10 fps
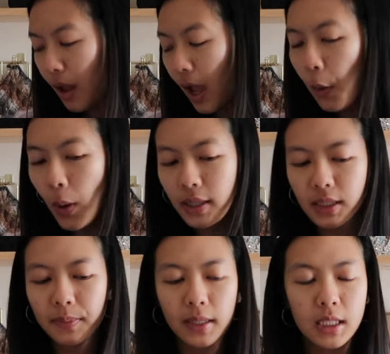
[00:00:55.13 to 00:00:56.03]
I wanted
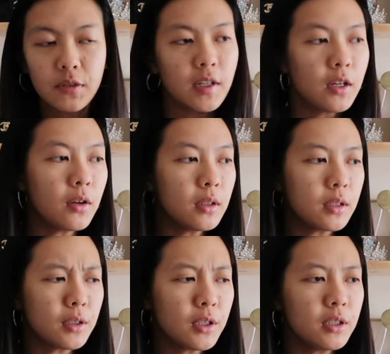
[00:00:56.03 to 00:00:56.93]
to make this video a
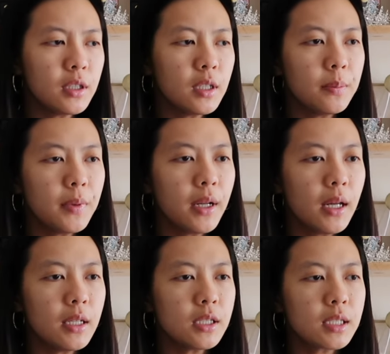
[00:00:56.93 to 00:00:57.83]
little earlier, but
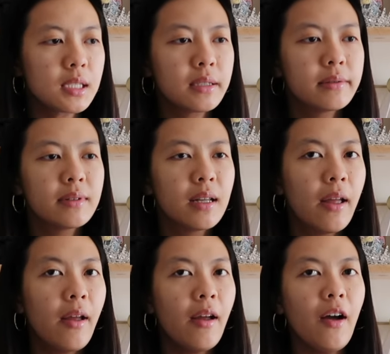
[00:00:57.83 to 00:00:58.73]
I just
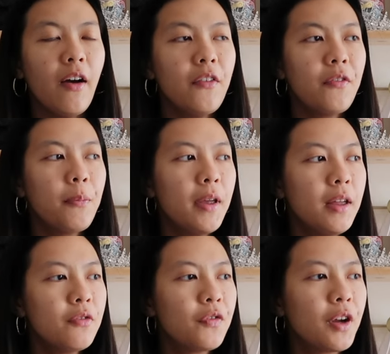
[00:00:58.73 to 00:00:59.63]
have
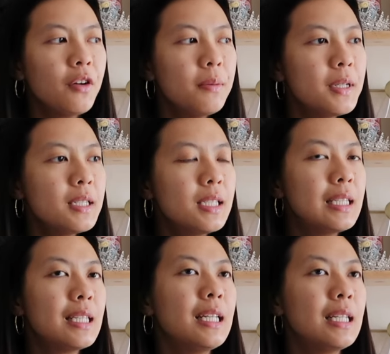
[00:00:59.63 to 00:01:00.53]
been very busy
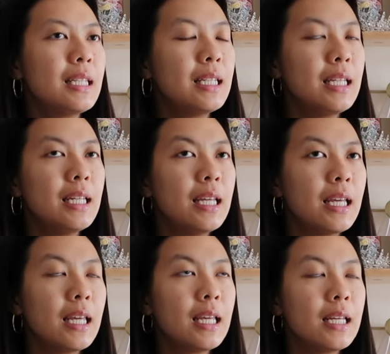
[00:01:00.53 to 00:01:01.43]
lately,
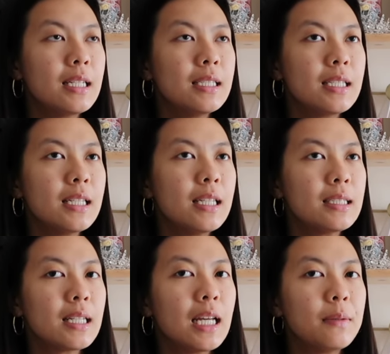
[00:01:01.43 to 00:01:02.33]
and in that
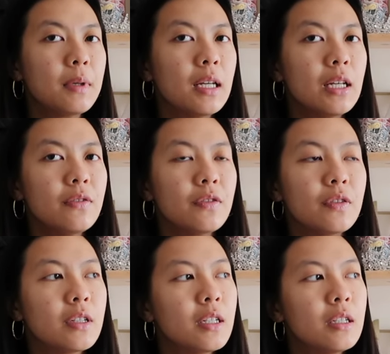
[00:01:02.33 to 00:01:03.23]
time I have
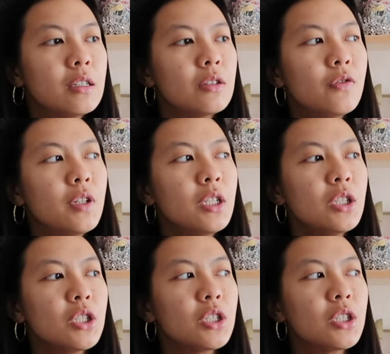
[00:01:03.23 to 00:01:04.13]

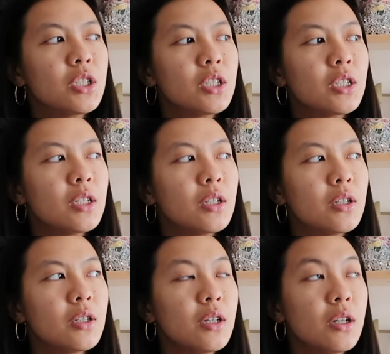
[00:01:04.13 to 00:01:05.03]
finished
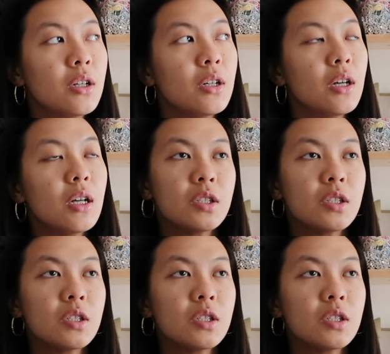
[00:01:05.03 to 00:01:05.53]
a